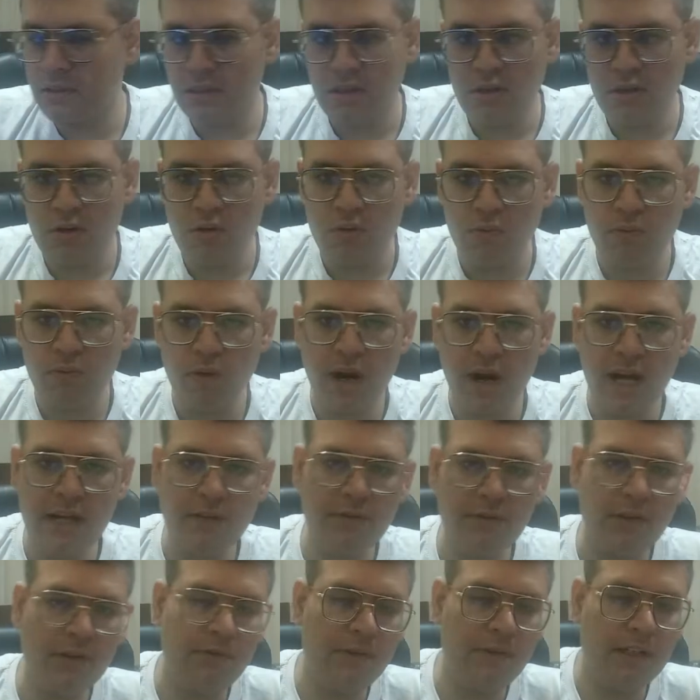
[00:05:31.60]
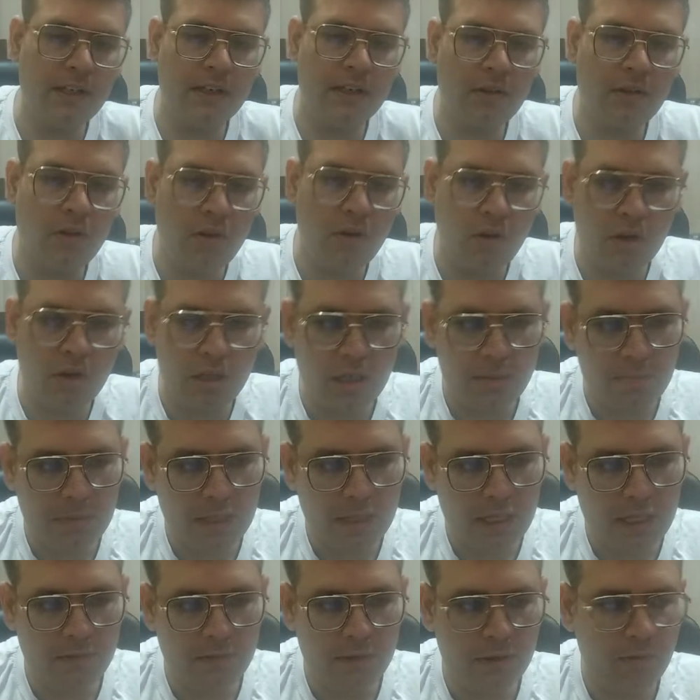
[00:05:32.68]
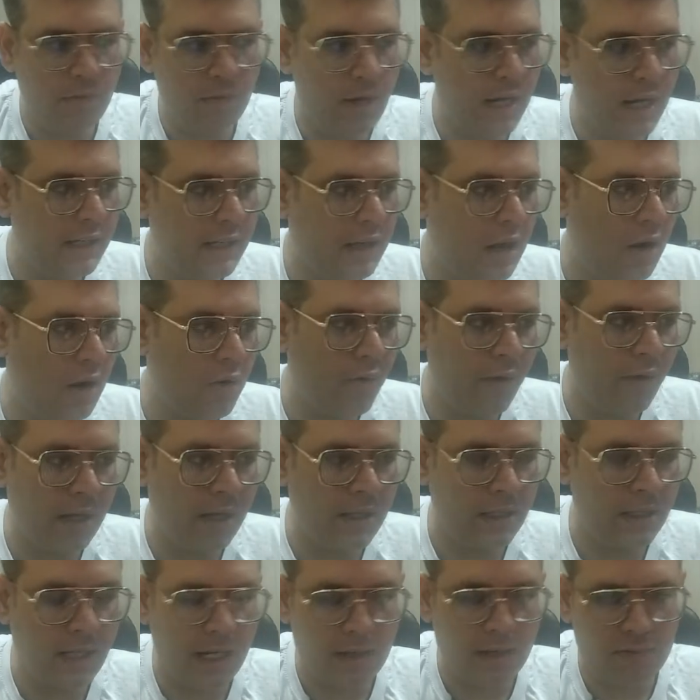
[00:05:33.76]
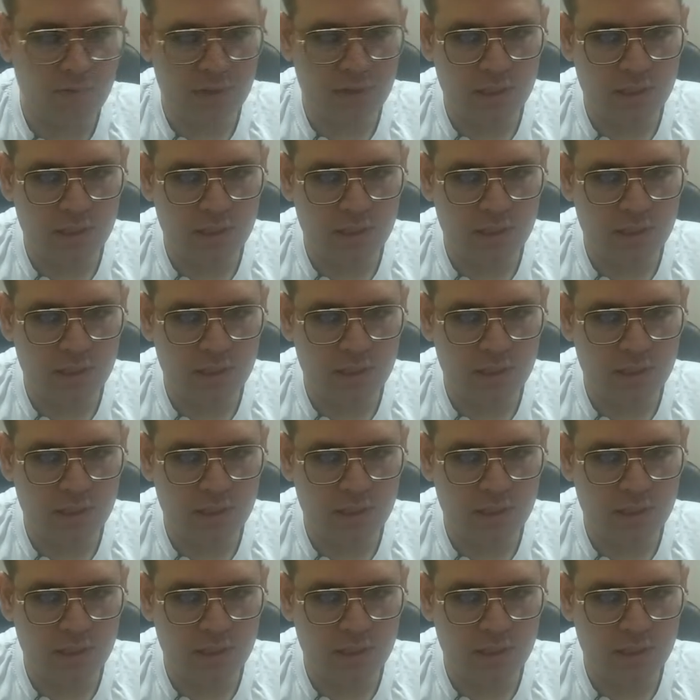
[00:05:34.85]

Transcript: White will win. Okay, play with white. How white can win?